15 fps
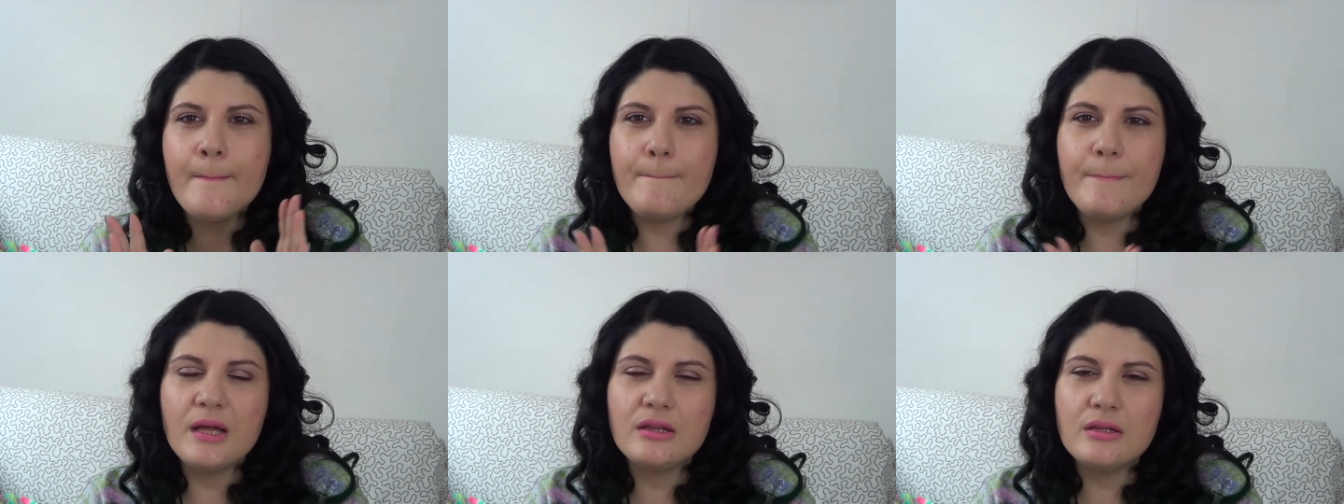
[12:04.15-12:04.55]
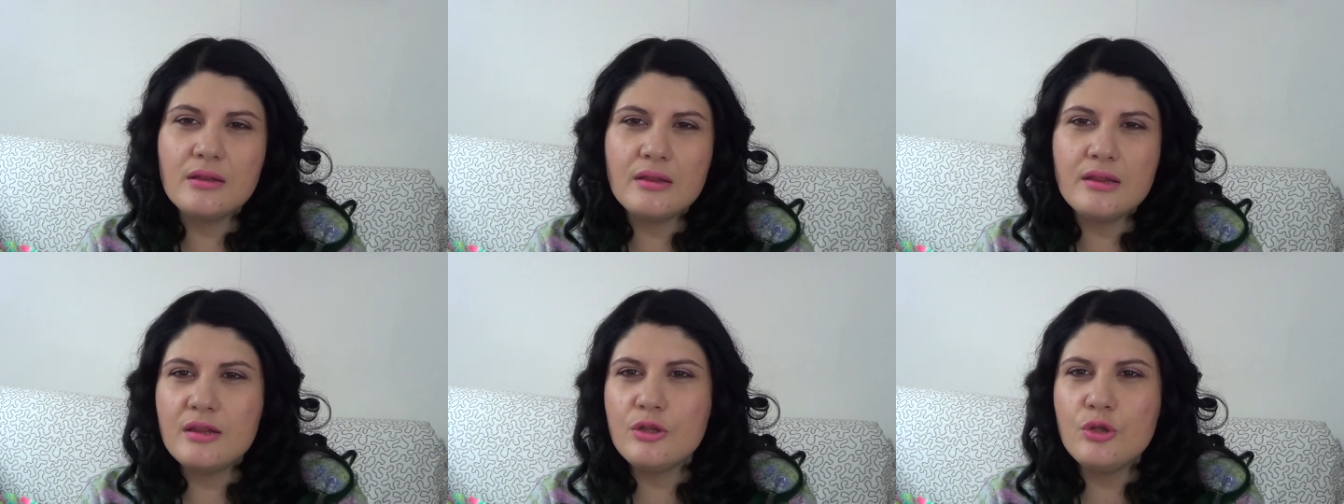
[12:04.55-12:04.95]
but
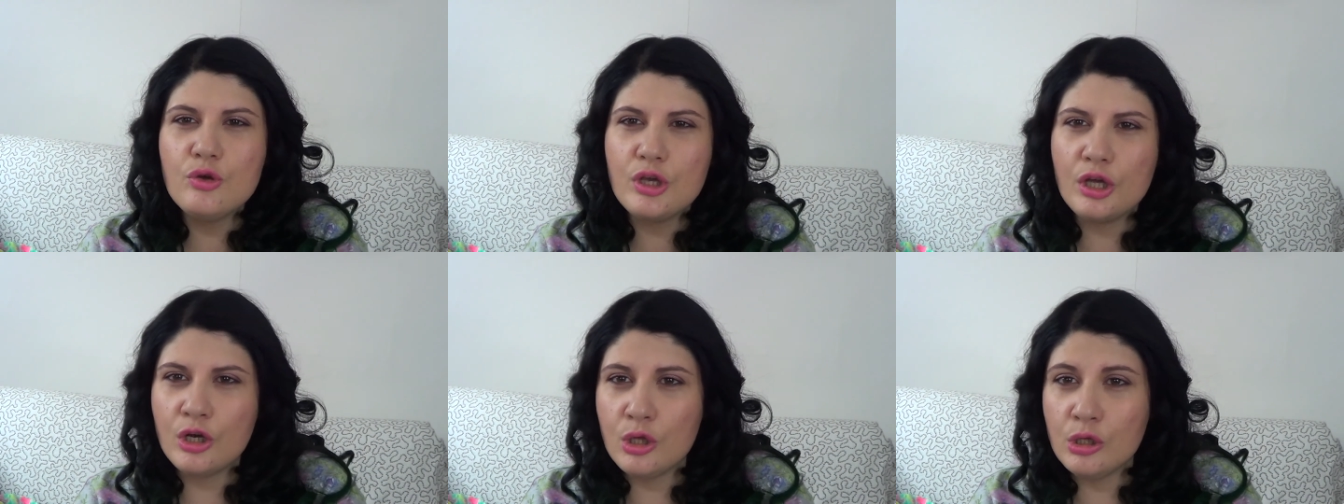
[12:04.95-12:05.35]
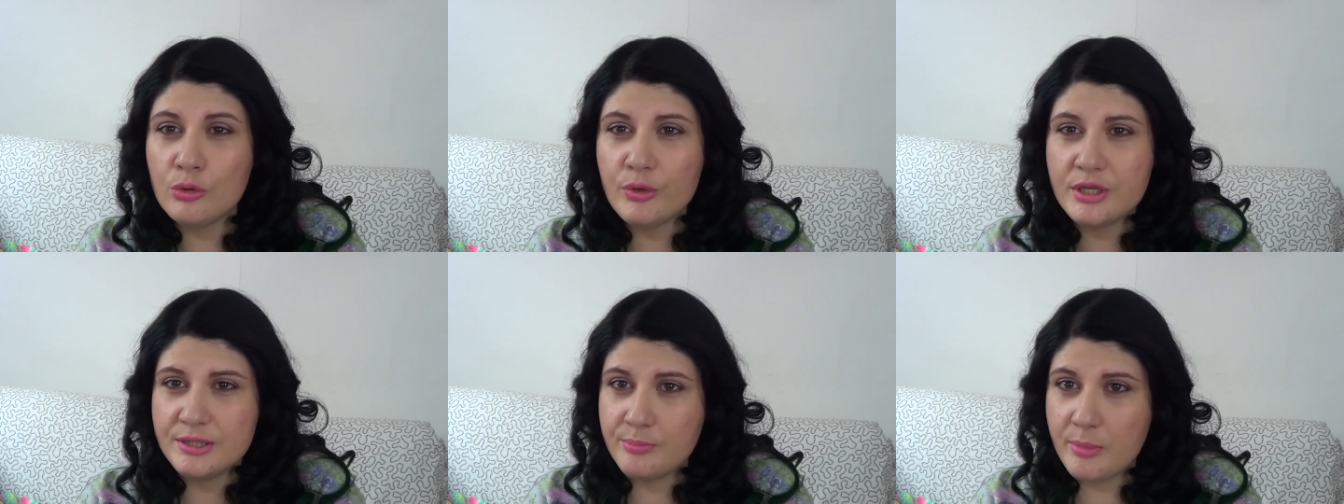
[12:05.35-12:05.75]
you can
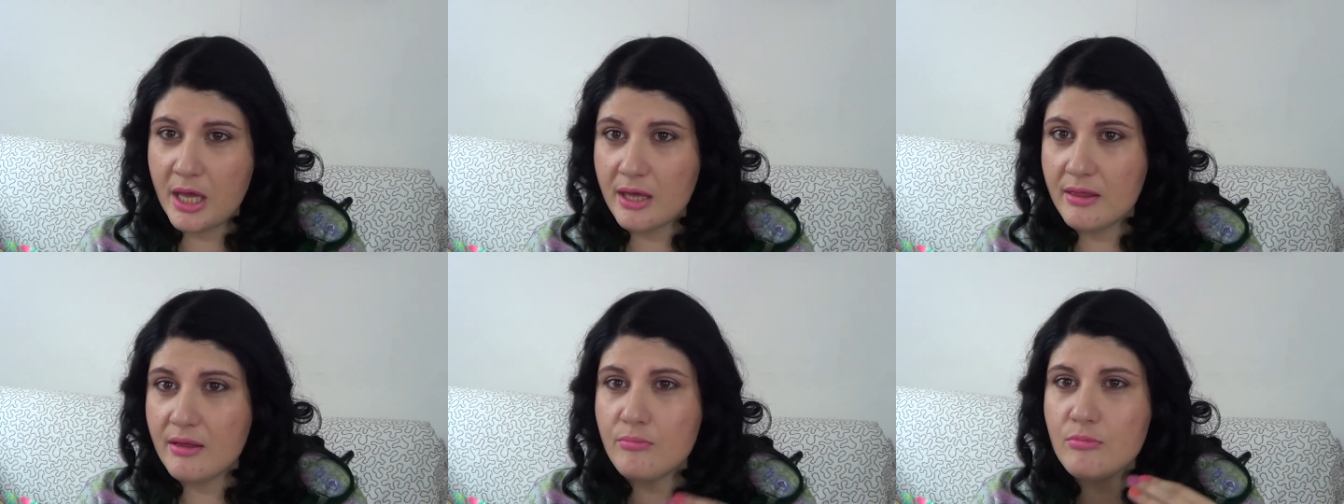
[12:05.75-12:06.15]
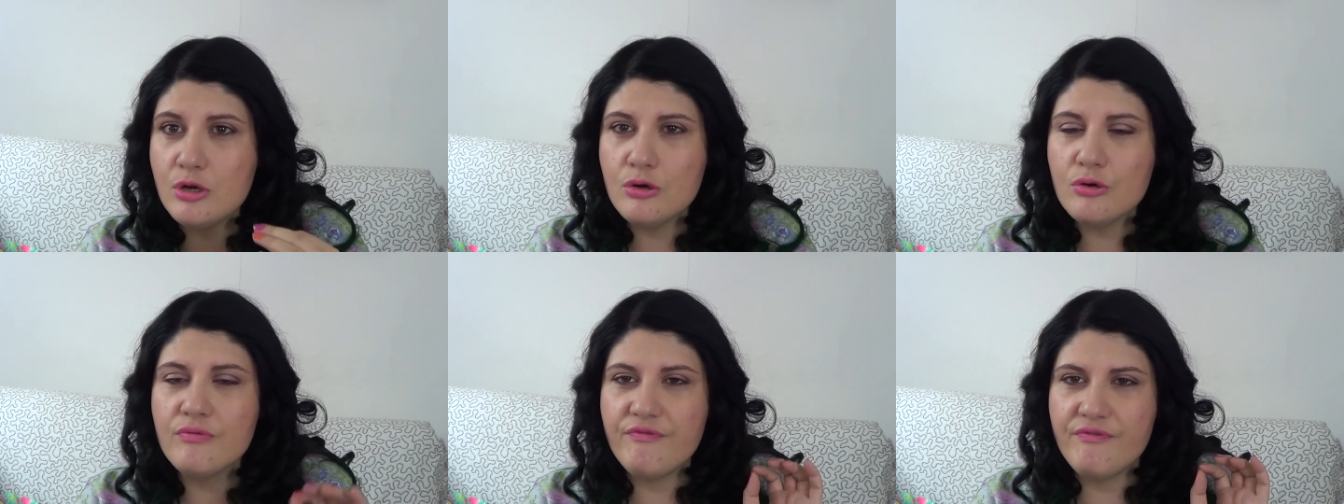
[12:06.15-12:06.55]
always make them
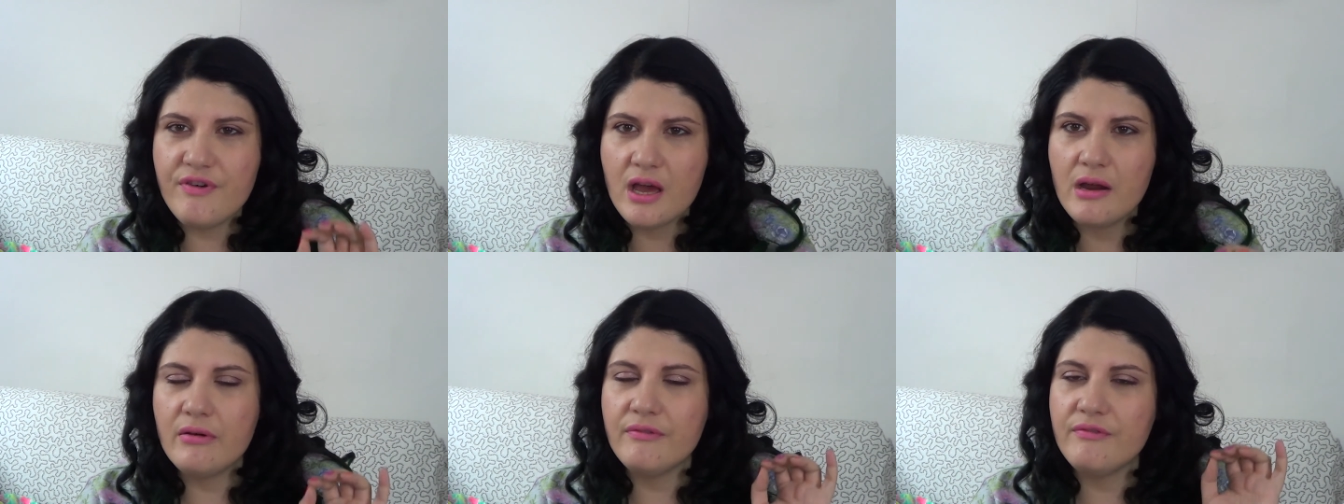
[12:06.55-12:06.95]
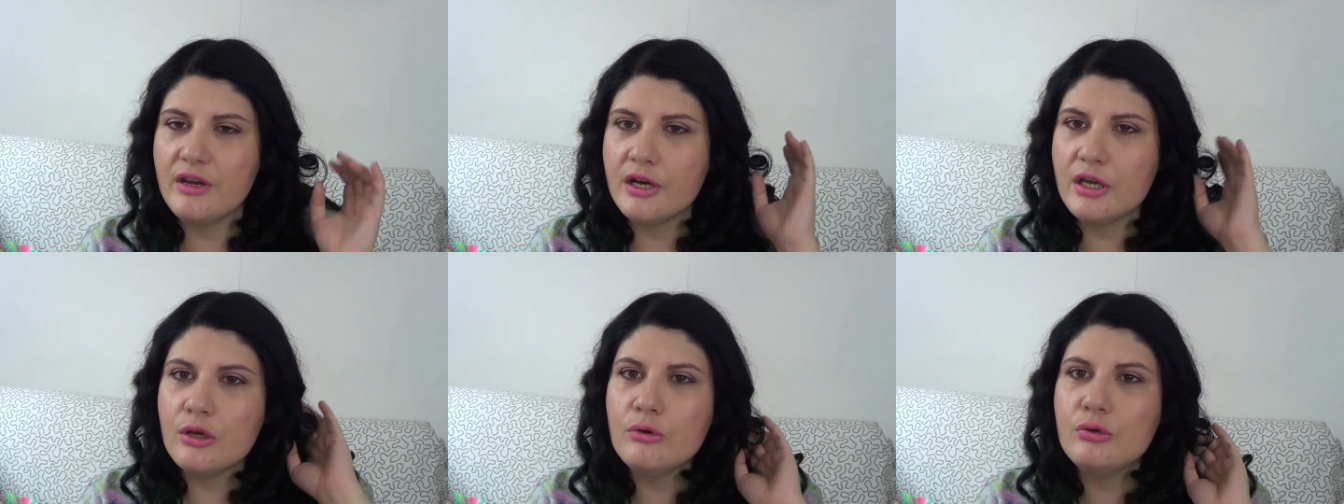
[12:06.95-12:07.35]
look very,
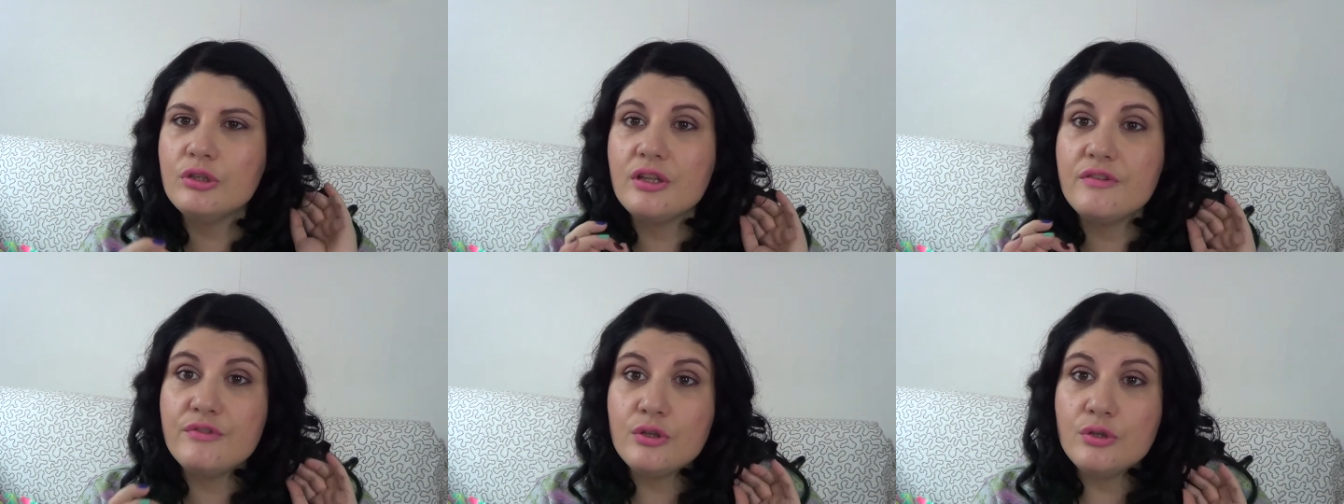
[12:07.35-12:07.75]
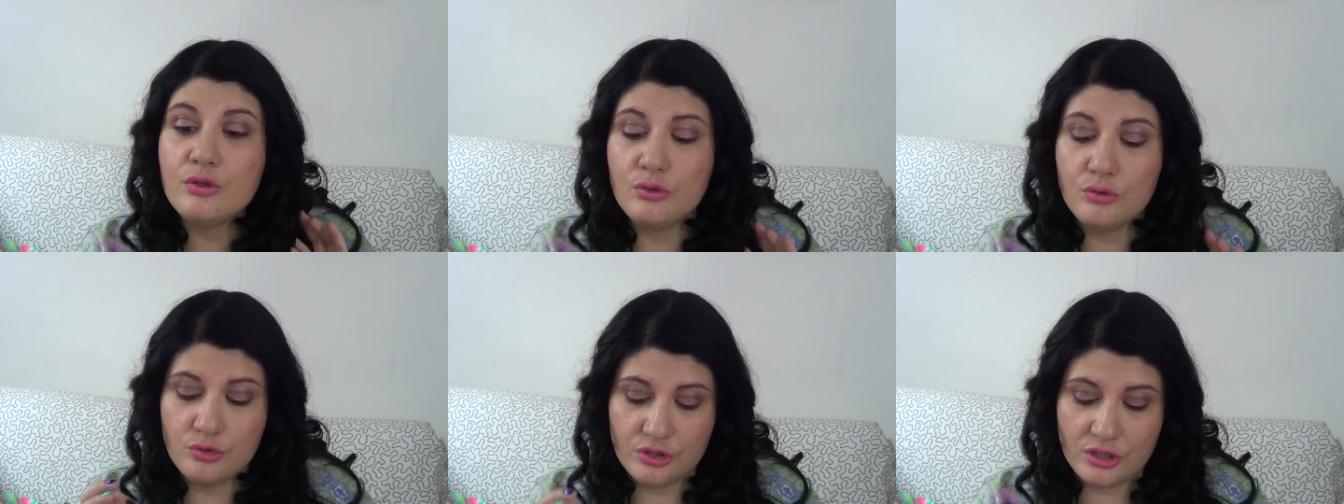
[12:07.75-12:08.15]
very good if you
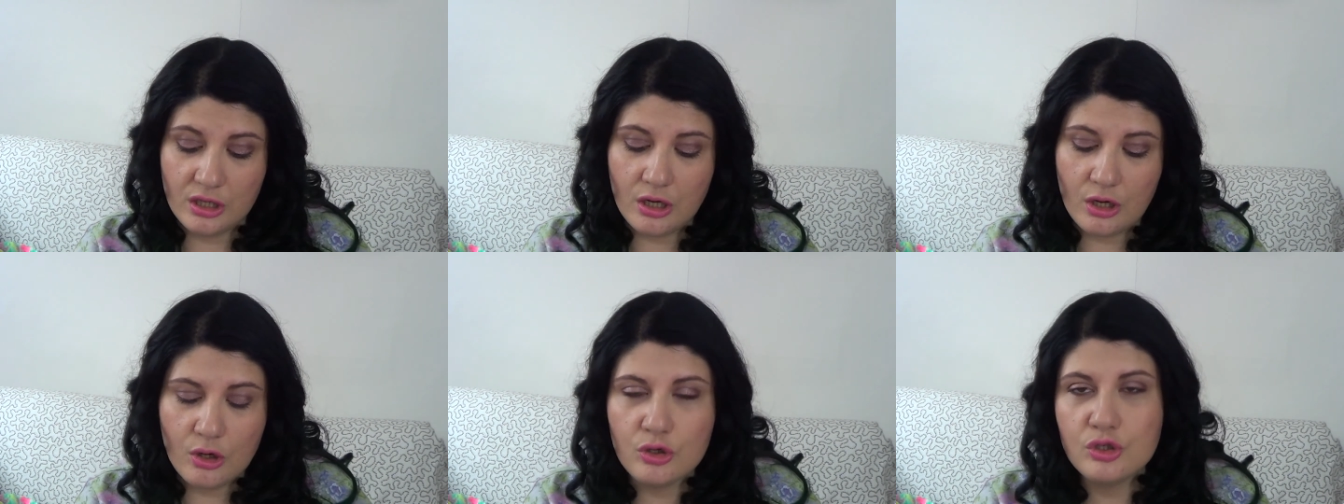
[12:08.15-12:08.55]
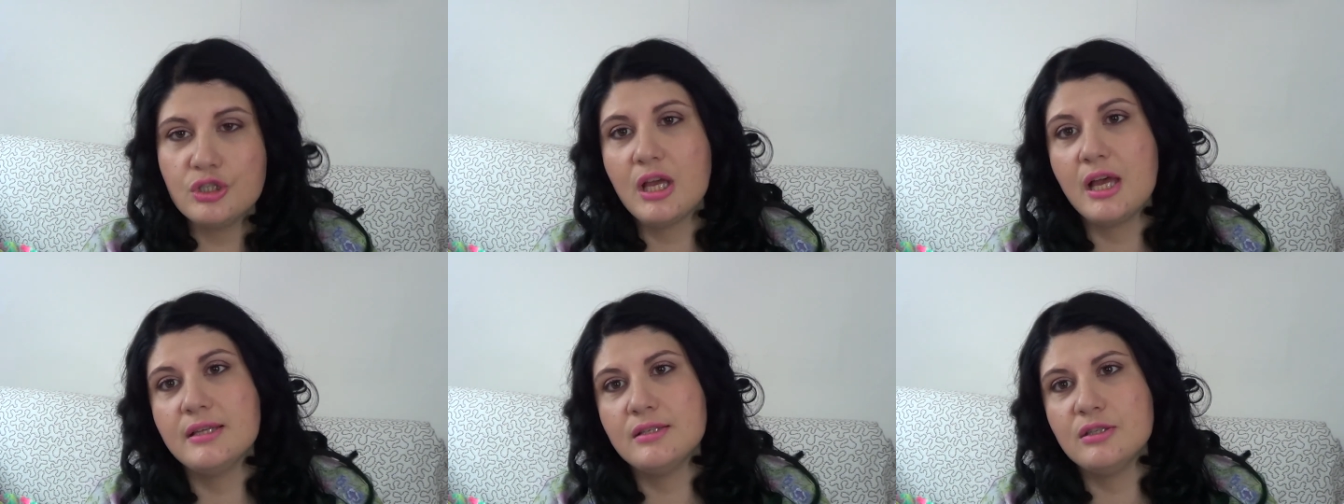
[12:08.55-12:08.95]
use the
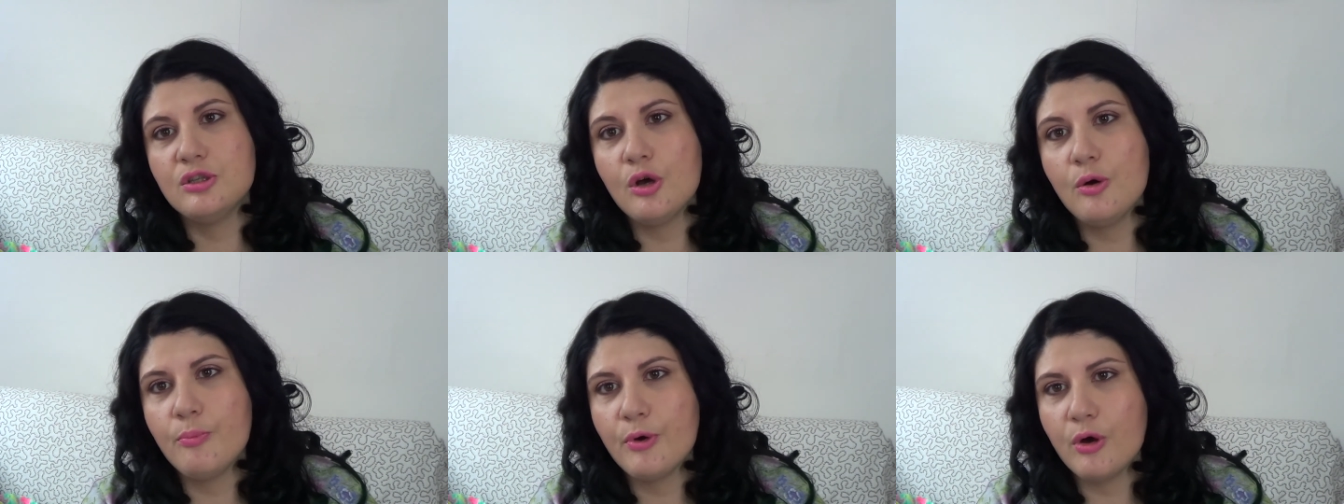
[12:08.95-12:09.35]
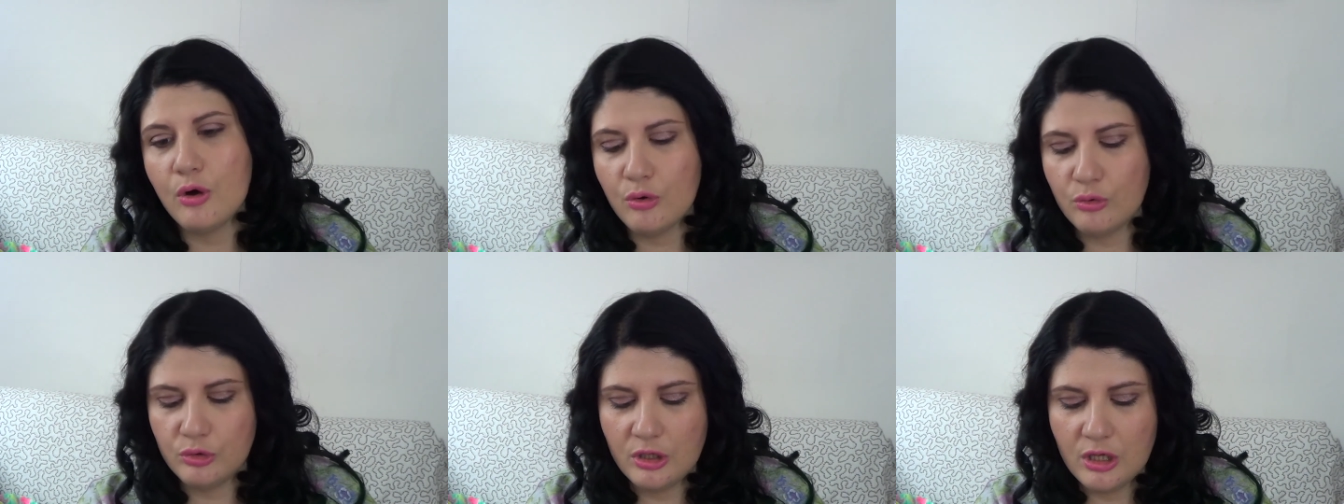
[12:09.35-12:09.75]
gloss as a top
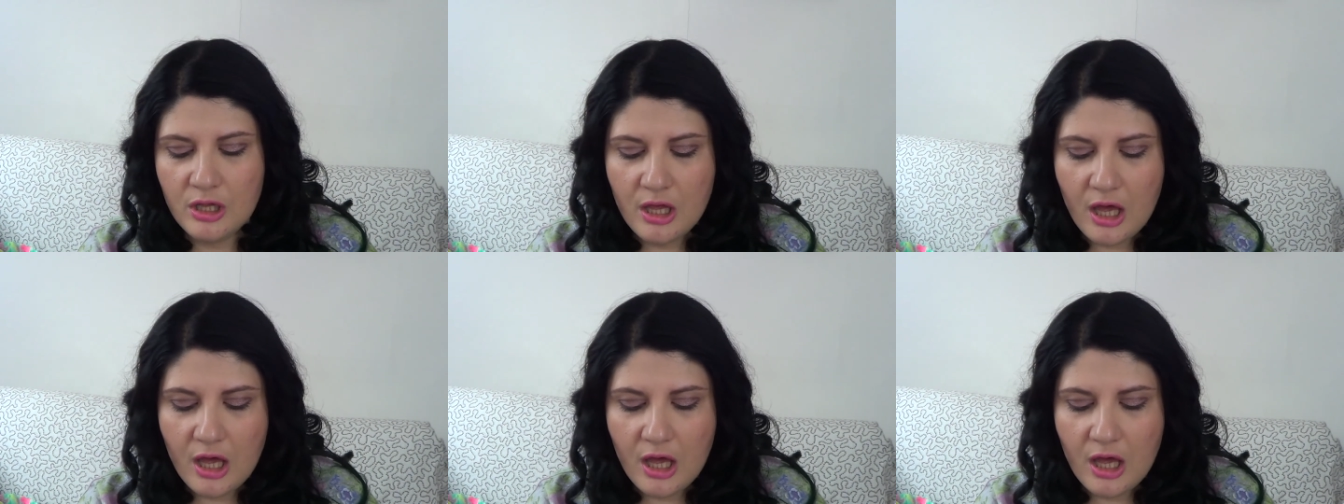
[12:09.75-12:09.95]
coat.